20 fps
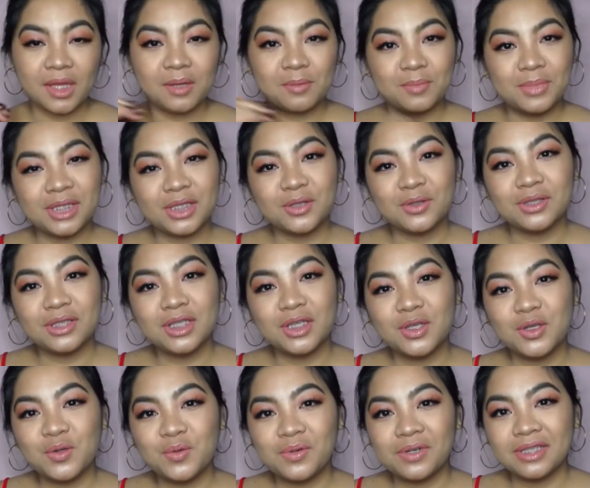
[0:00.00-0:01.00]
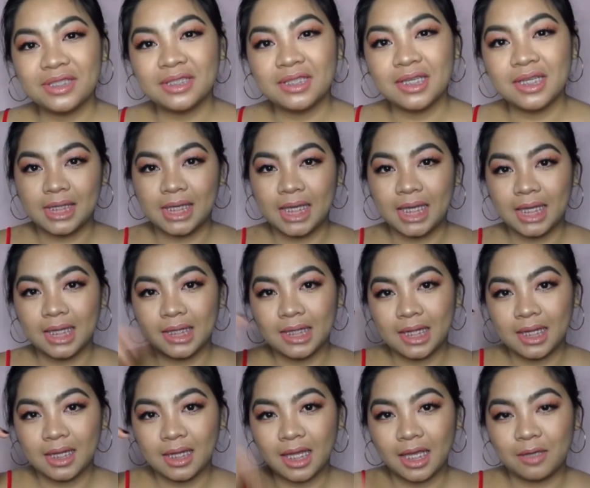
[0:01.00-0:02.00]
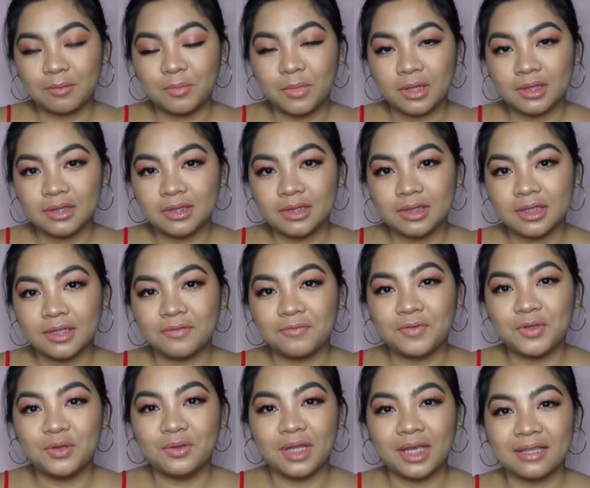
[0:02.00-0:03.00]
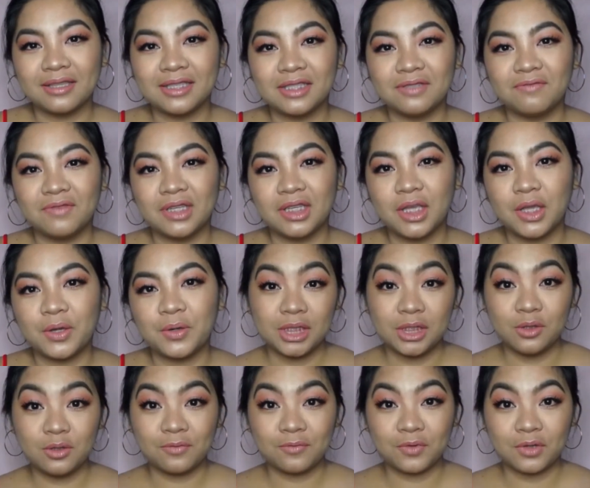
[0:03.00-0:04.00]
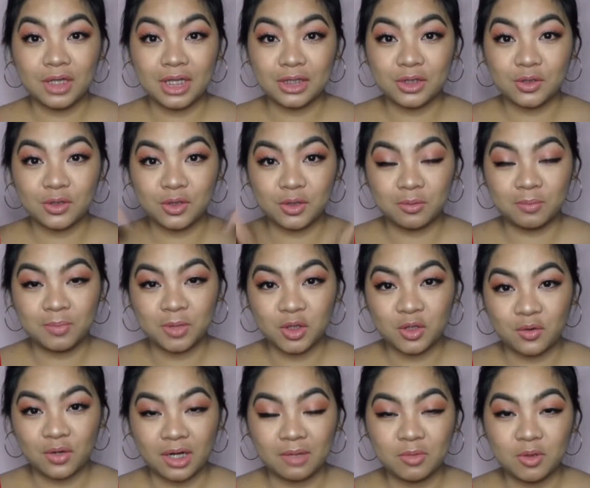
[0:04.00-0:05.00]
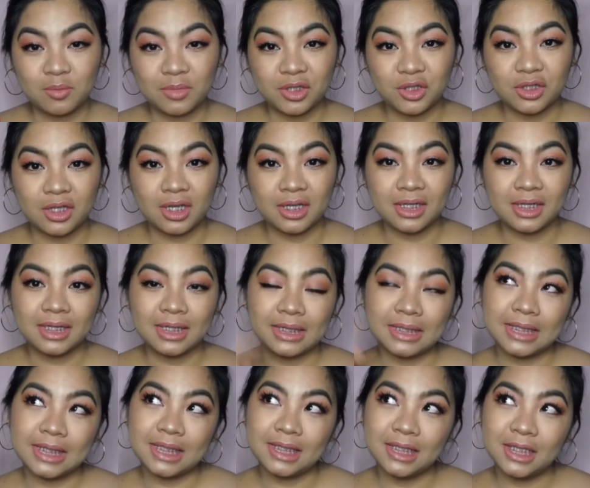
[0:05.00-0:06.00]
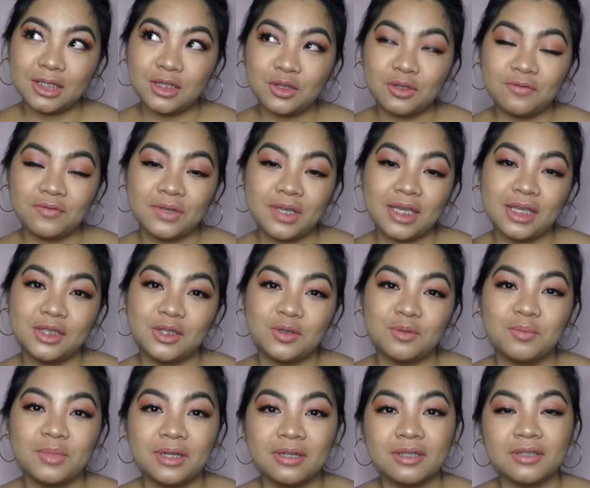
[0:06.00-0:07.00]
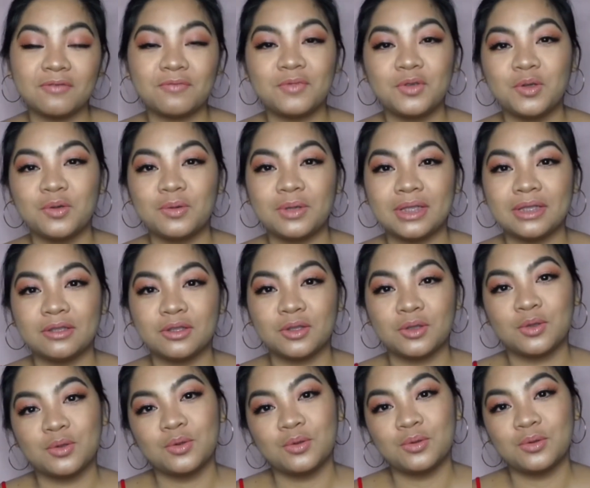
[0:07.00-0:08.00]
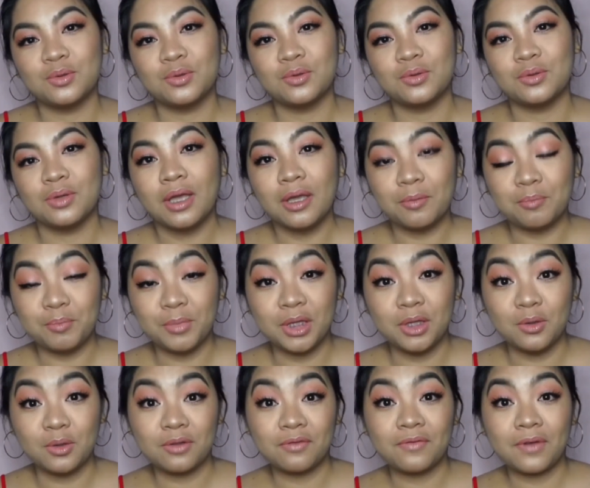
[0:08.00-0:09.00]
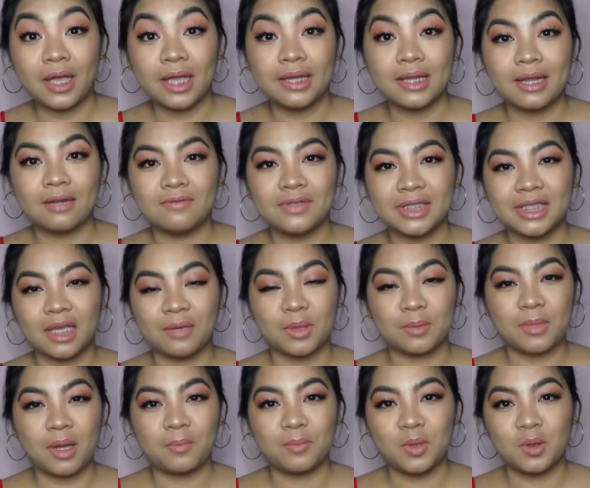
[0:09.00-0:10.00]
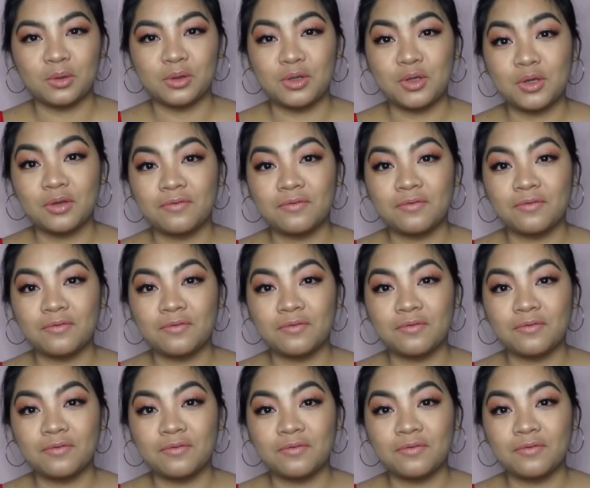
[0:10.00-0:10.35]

please continue watching. Hit that like button if you like this video. Don't forget to subscribe on my channel and hit that notification bell if you want to be notified every time I upload new